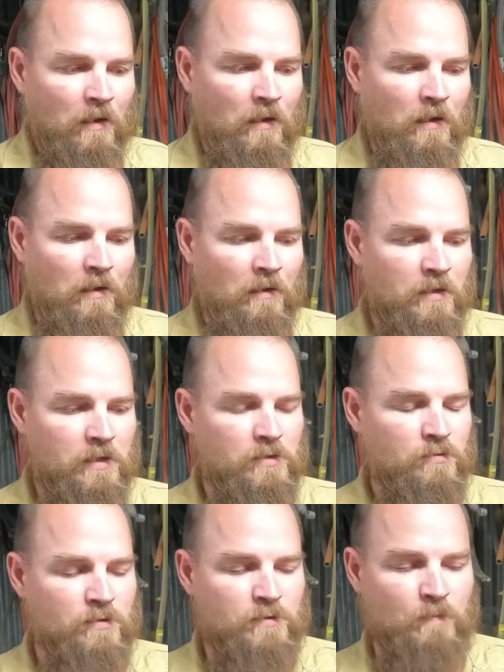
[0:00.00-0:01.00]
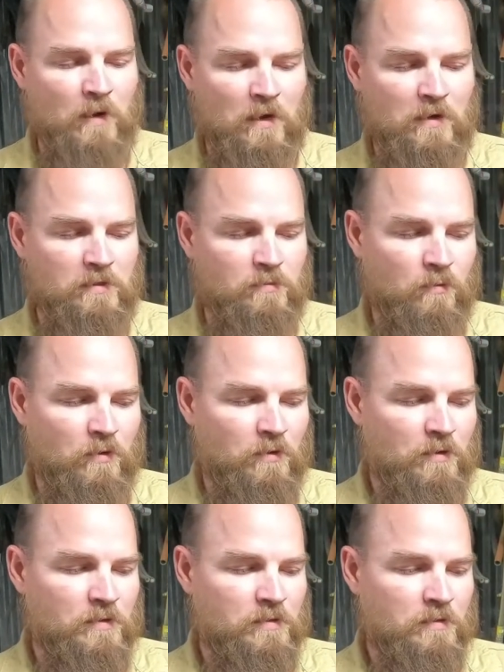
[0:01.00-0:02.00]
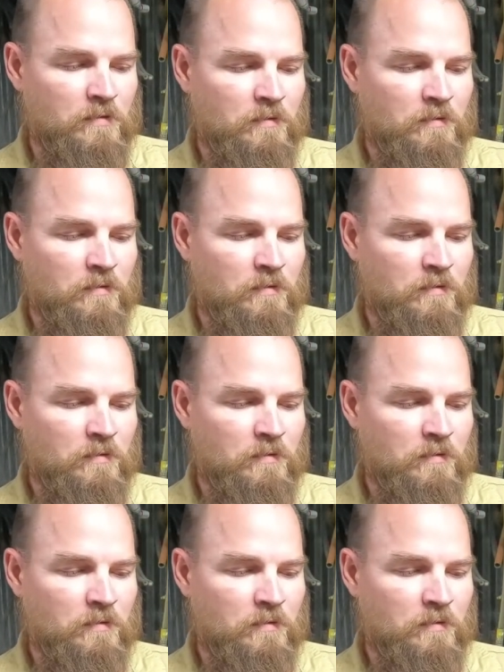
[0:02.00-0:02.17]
And his response was,